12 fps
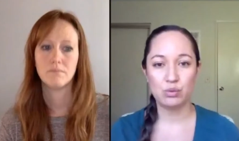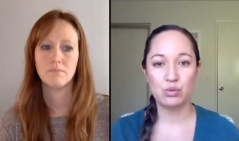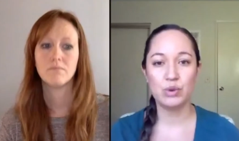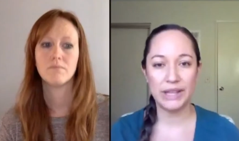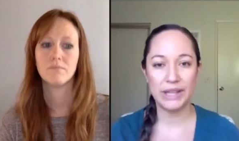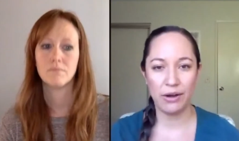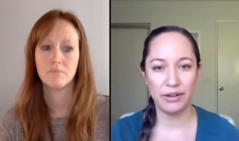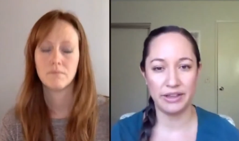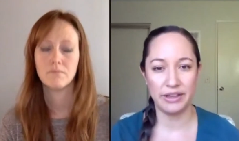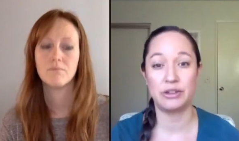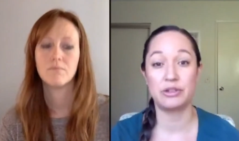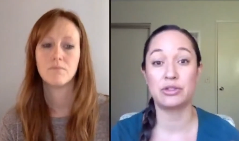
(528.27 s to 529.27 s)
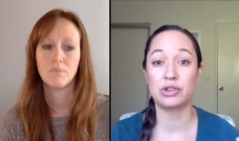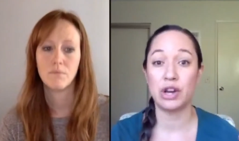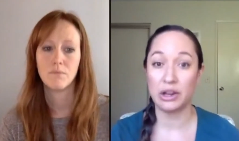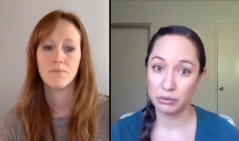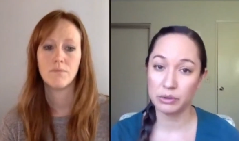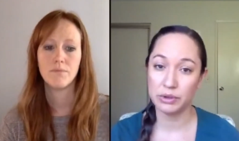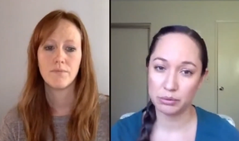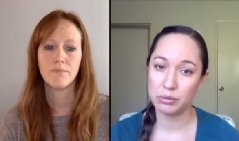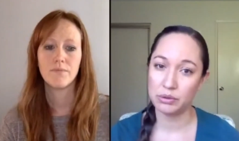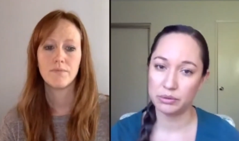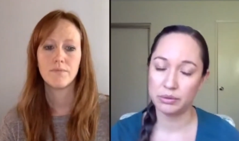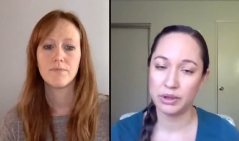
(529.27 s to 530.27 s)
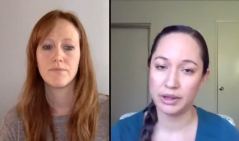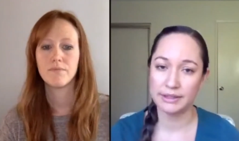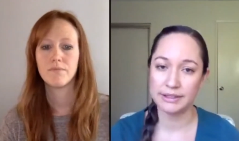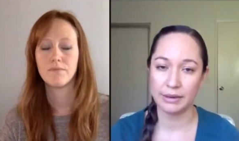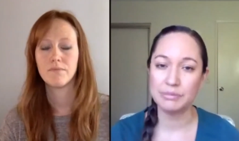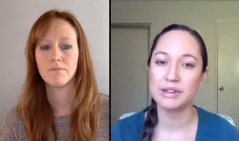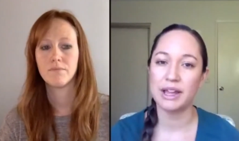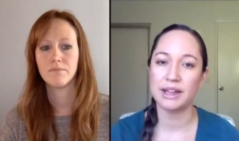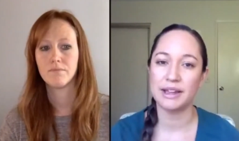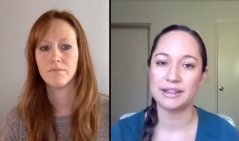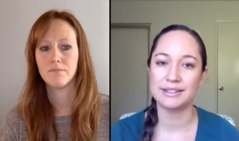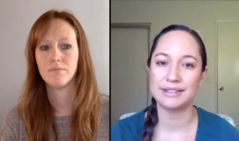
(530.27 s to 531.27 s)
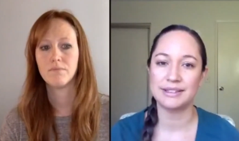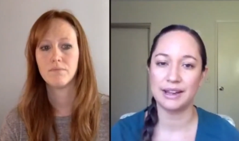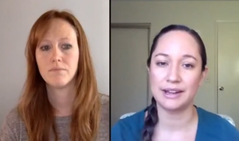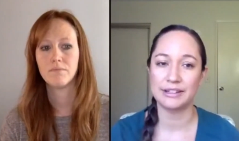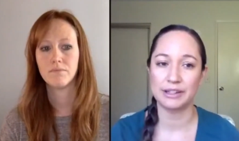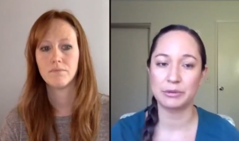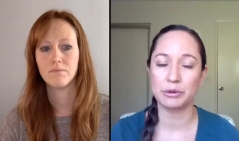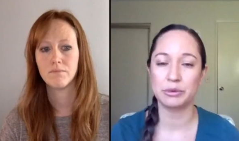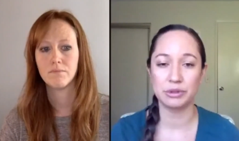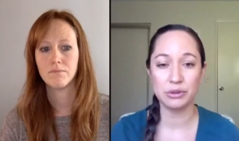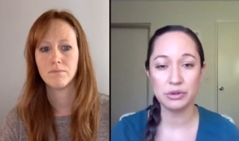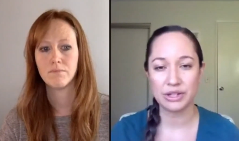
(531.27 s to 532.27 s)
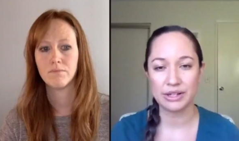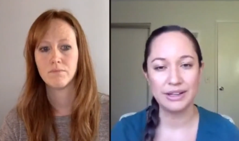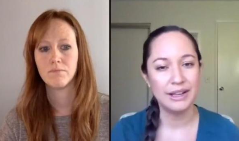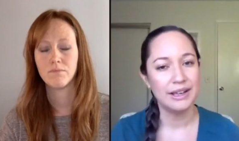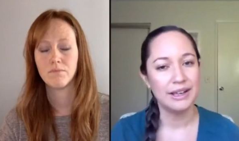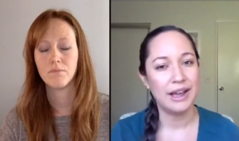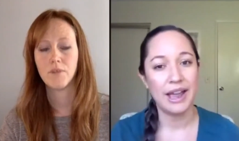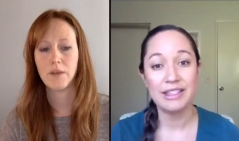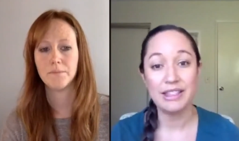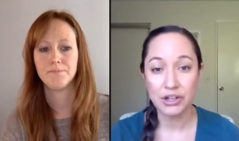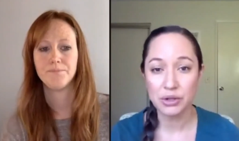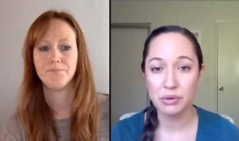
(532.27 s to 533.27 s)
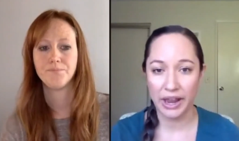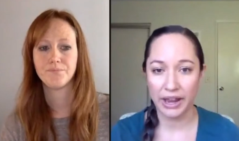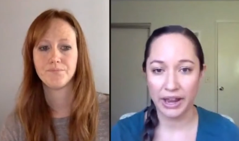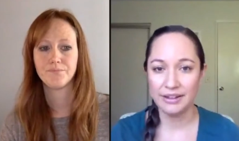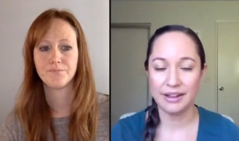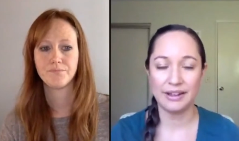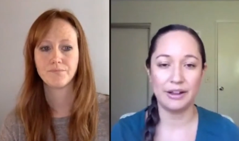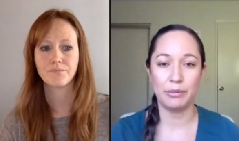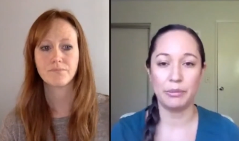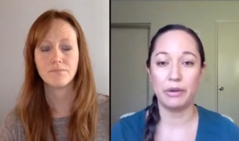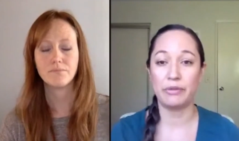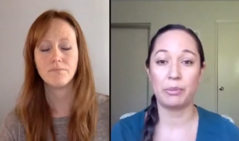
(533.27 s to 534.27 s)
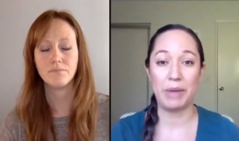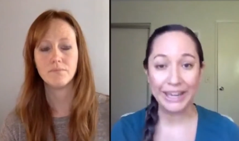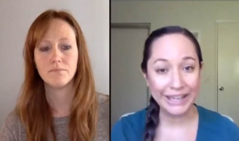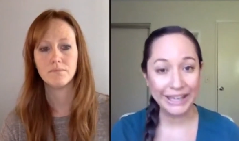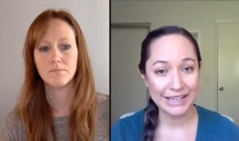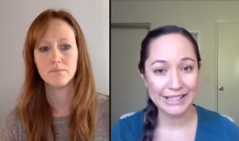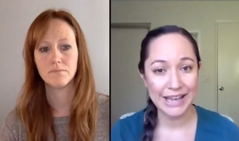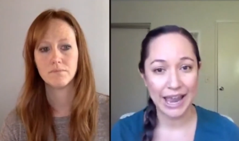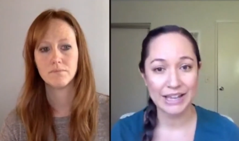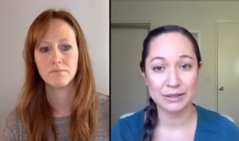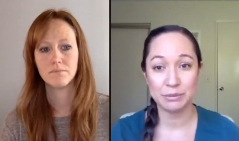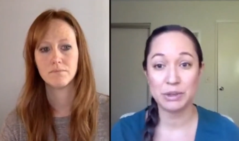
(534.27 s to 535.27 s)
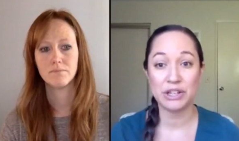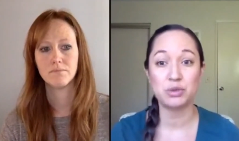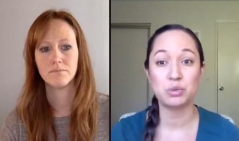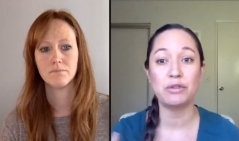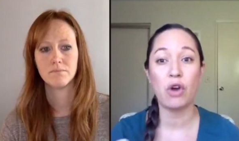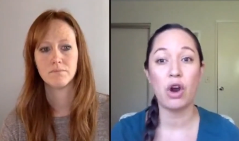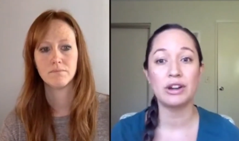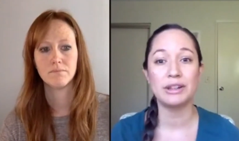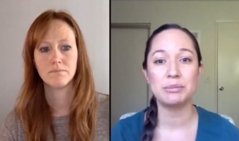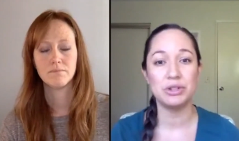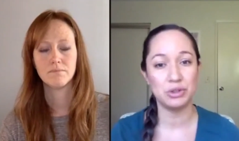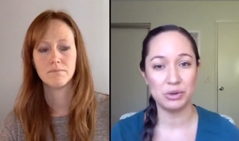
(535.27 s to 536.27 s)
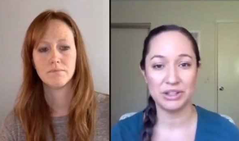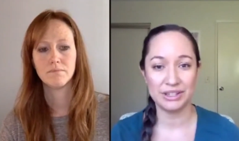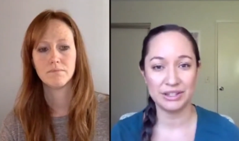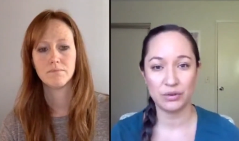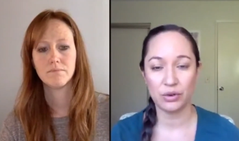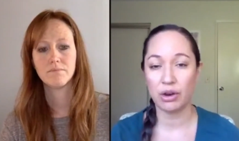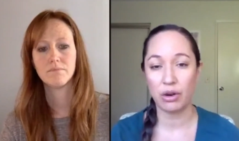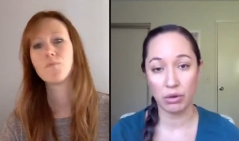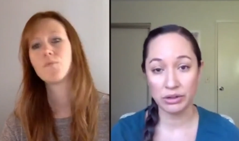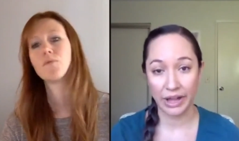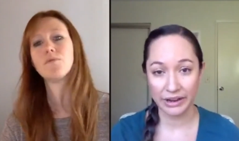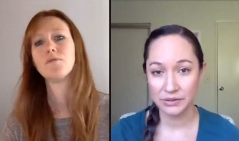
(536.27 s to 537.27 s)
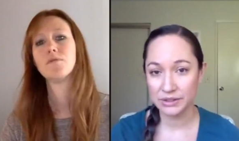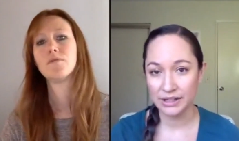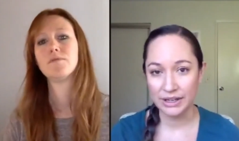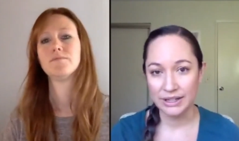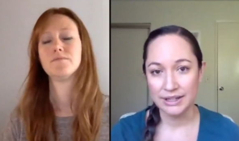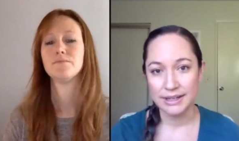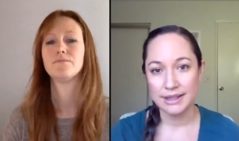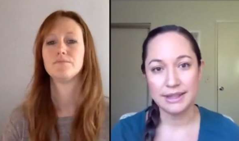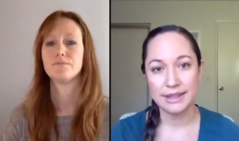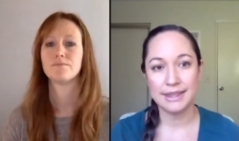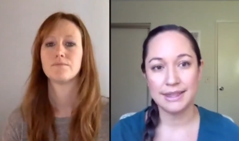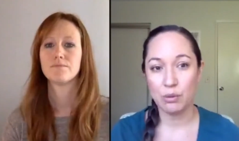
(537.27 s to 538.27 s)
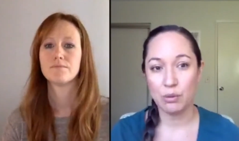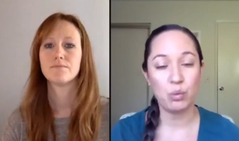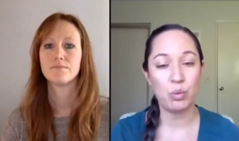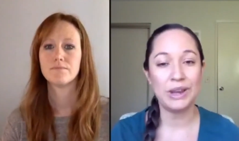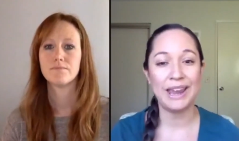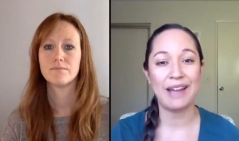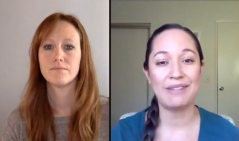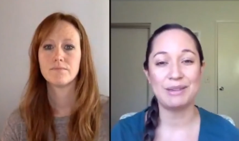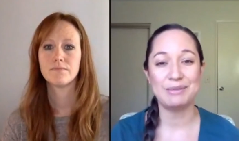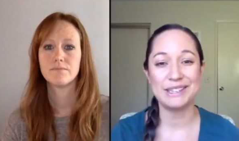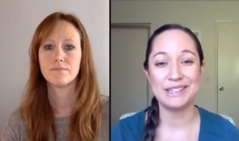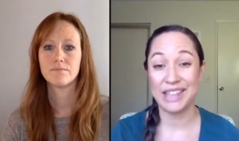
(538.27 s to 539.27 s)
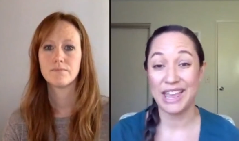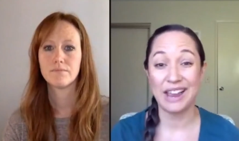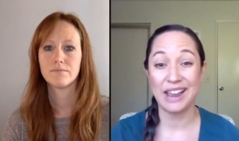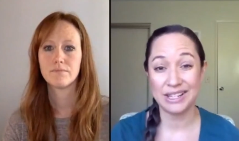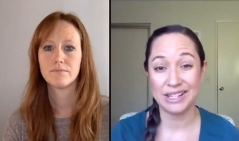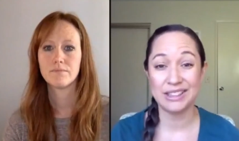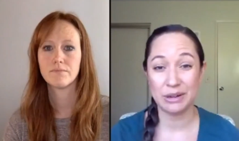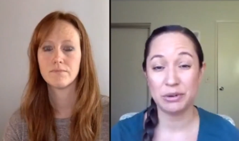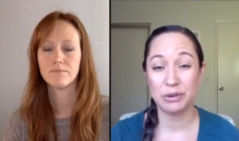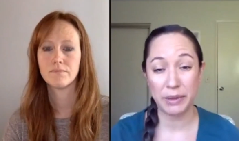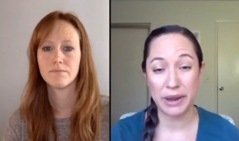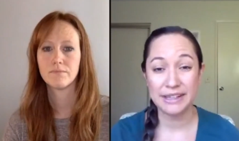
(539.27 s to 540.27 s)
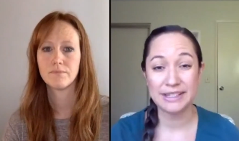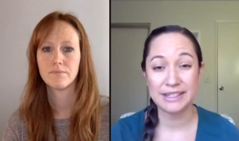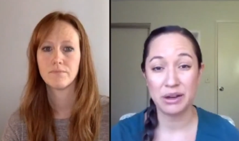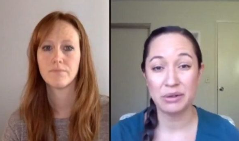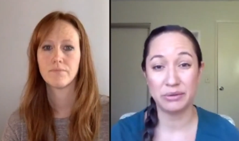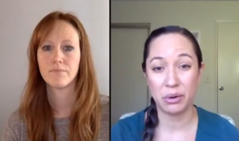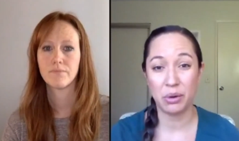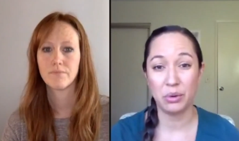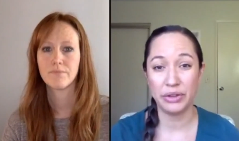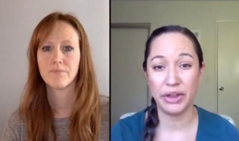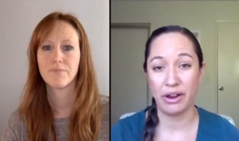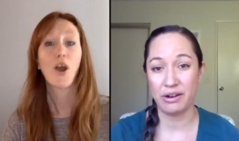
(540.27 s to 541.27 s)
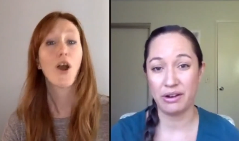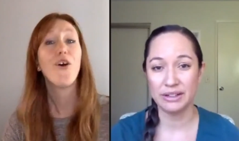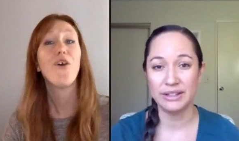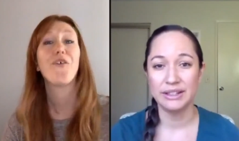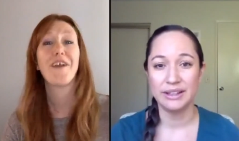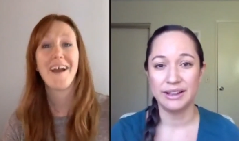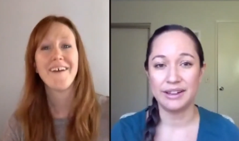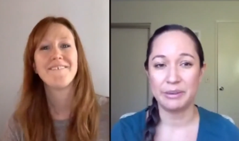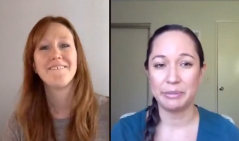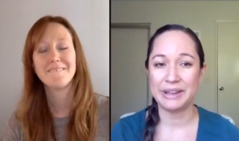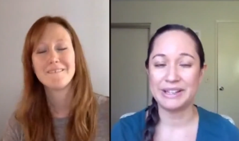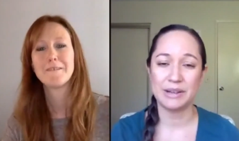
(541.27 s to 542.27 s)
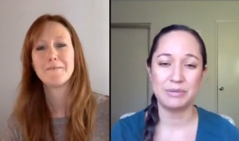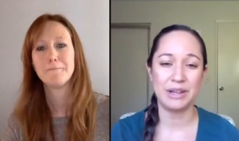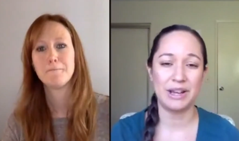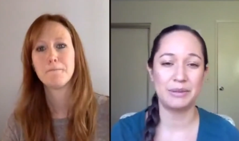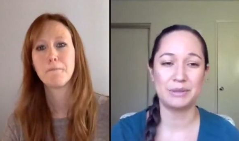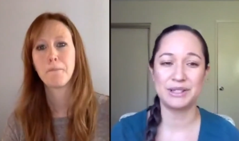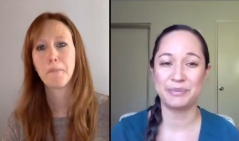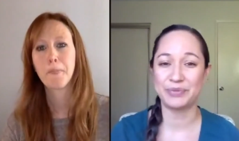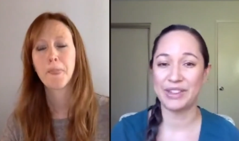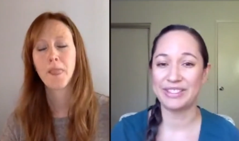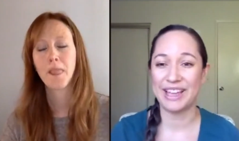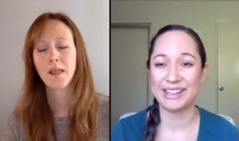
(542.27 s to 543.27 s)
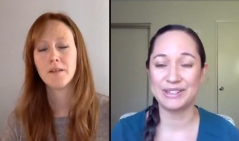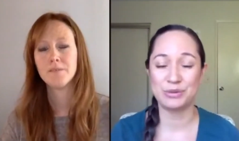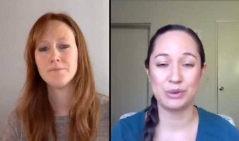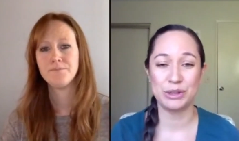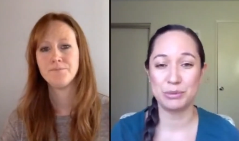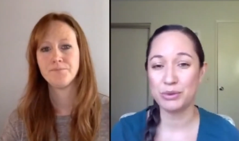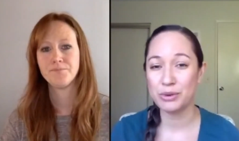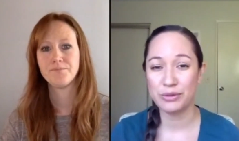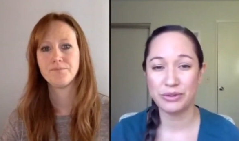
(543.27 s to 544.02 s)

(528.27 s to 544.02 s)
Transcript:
Speaker 1: really all that your child really will accept as an acceptable solution. Yeah. And that's okay um, for my kids as because we've already been doing this for their whole lives we have them they have to take the number of bites however old they are oh. um, and sometimes that's really brutal for my